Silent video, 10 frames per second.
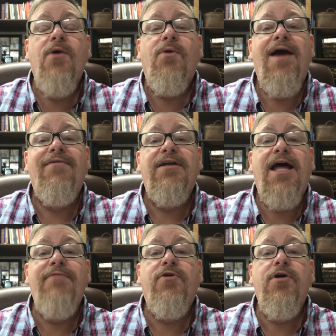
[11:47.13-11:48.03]
We're having
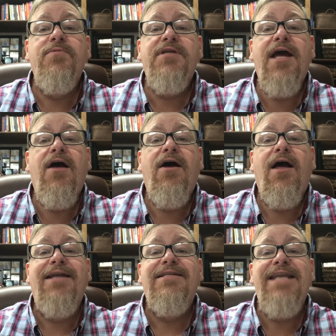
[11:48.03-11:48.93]
life groups now
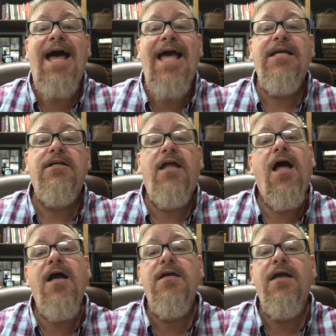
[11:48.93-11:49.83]
at 9
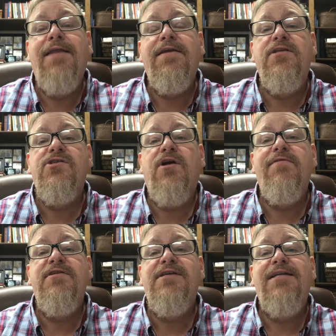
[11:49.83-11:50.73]
o'clock and then
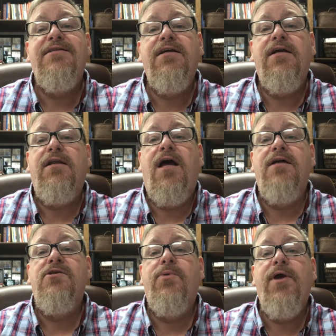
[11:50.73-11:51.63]
service at 10
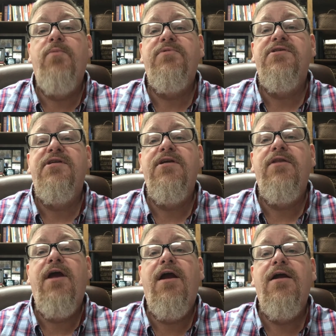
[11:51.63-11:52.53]
o'clock. So we hope to see you
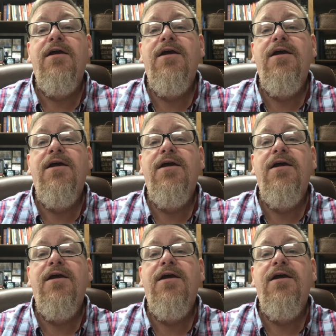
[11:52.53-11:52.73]
there.